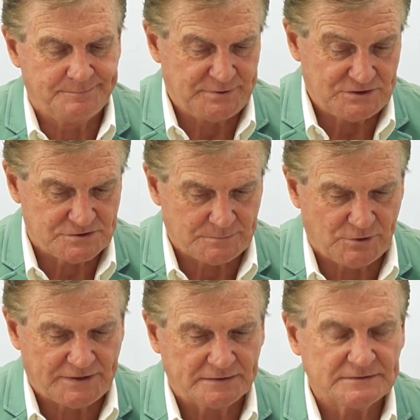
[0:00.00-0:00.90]
pitch the
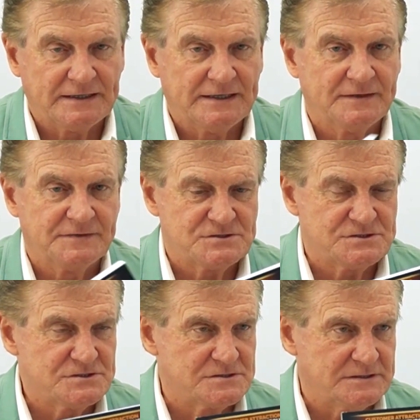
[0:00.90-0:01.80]
product, uh, this
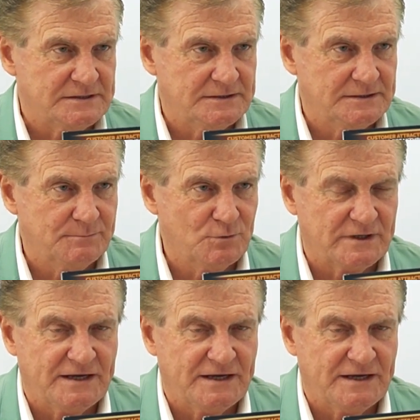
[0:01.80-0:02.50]
is uh, a book.